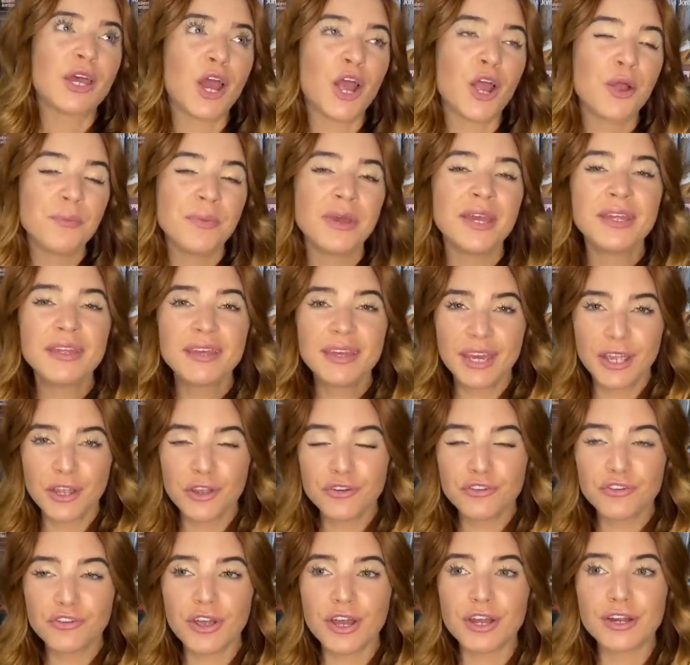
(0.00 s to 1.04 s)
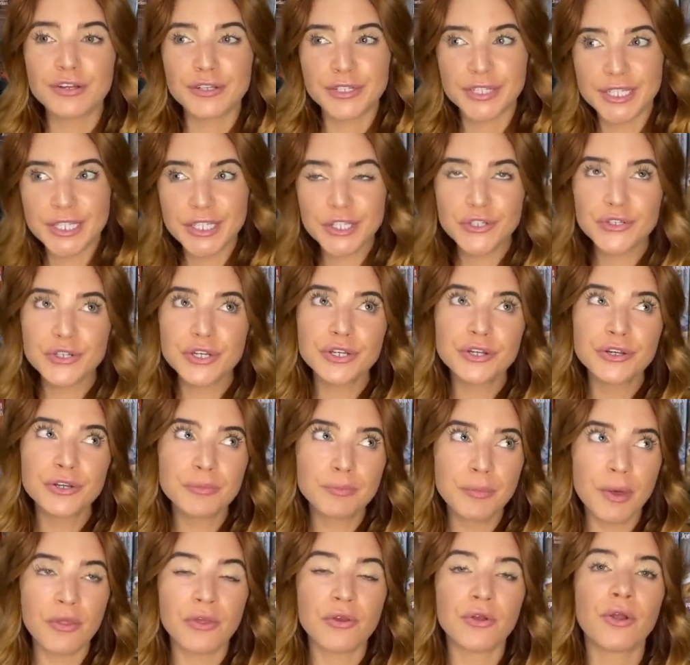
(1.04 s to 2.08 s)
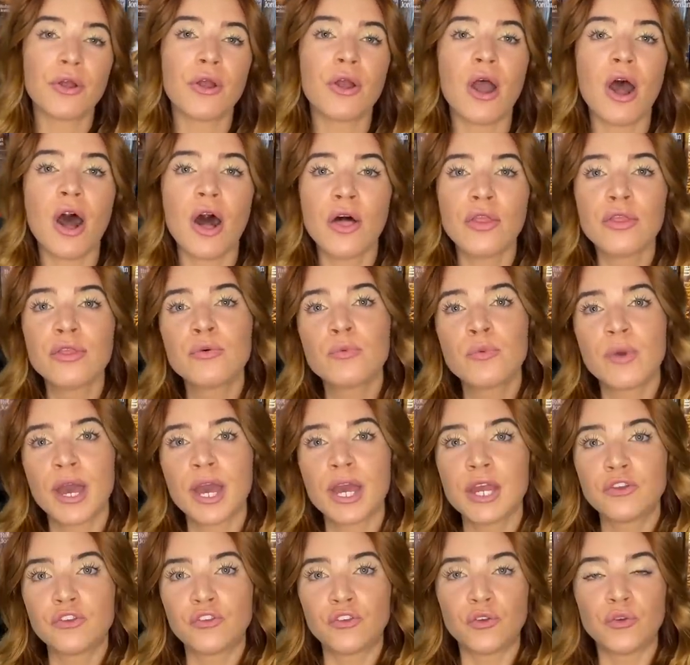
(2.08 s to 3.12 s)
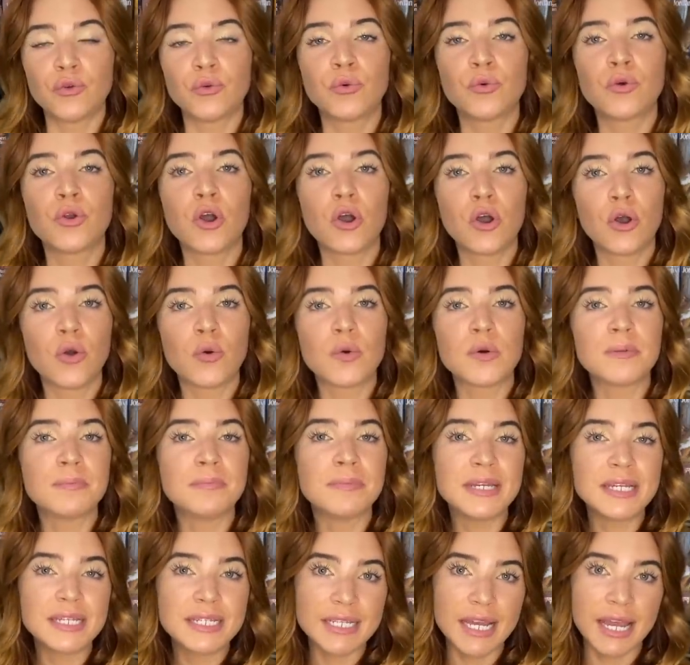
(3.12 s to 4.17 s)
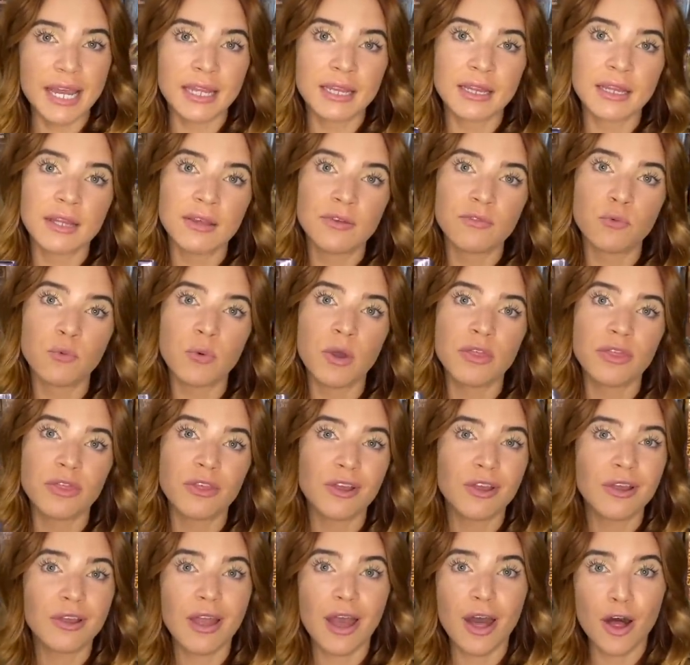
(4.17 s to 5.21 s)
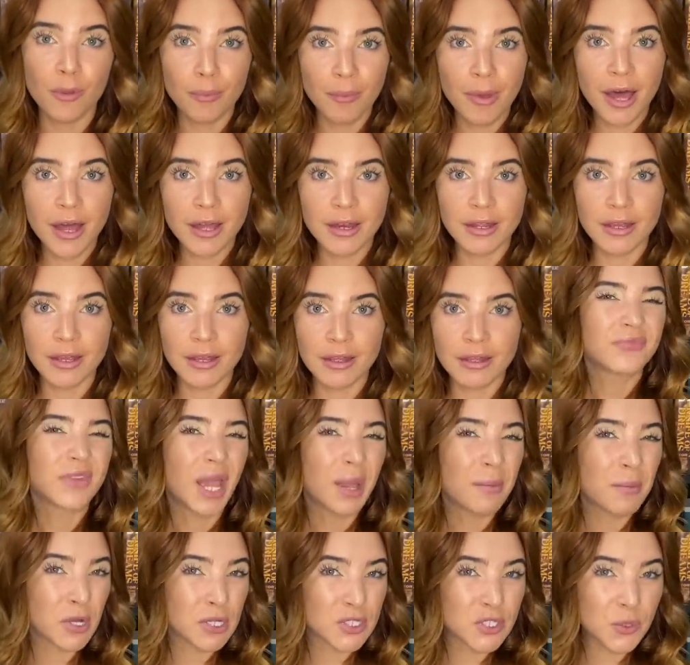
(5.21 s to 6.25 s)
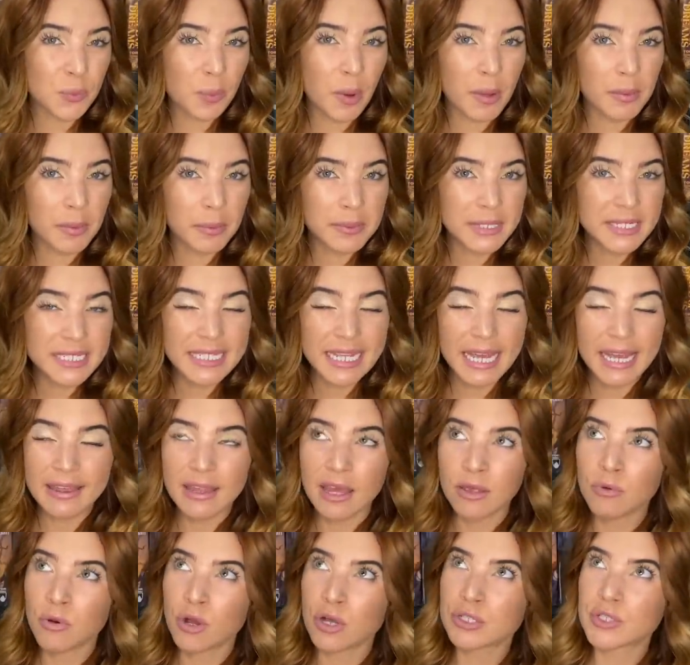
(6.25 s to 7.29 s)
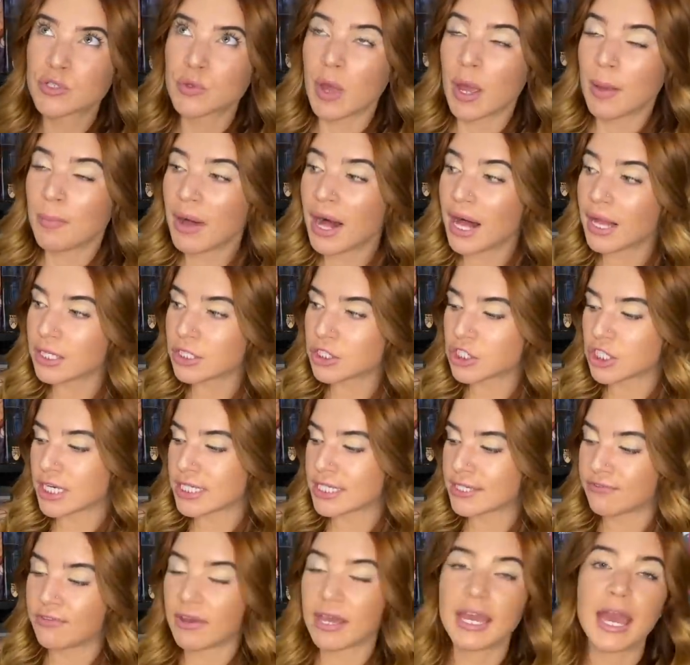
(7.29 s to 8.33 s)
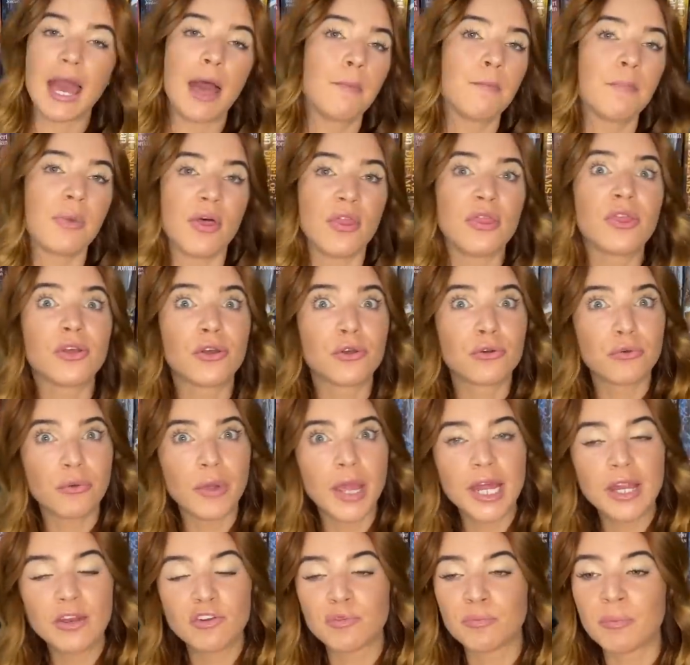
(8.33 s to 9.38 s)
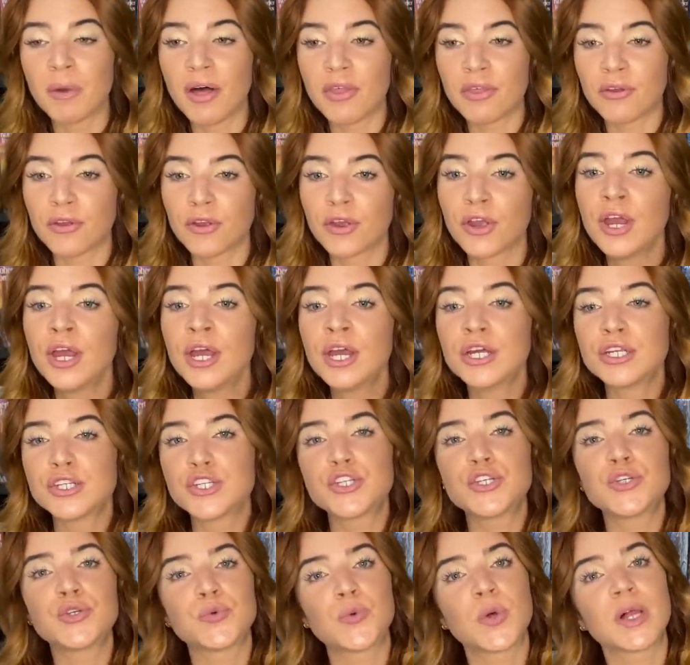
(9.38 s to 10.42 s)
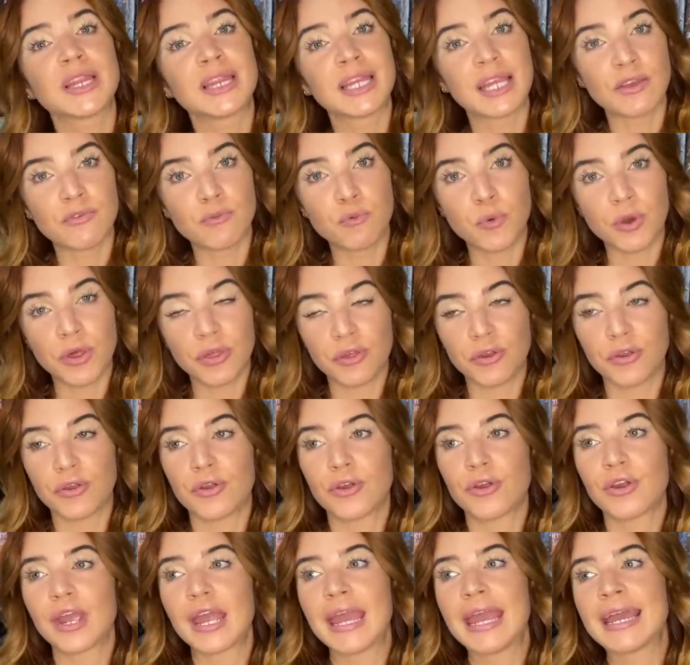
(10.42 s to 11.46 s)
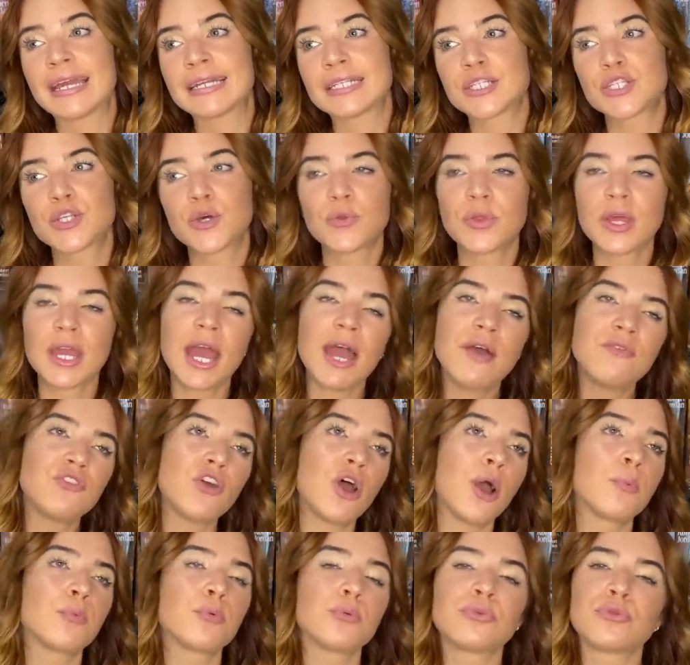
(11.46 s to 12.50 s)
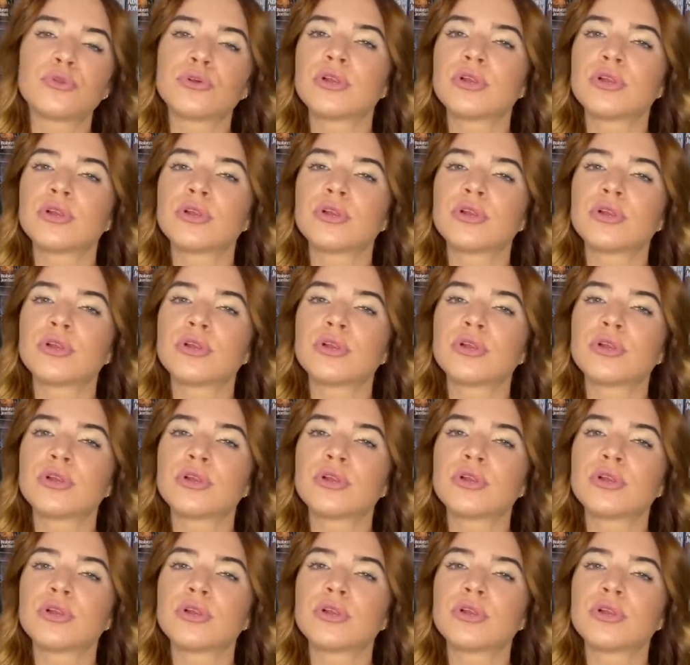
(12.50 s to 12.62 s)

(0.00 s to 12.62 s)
Our main character and her sister and her mother are on the way to go meet and live with their Helmani. I'm also probably saying that wrong, so I apologize if I am, but their grandmother to live with her. And so they have to uproot their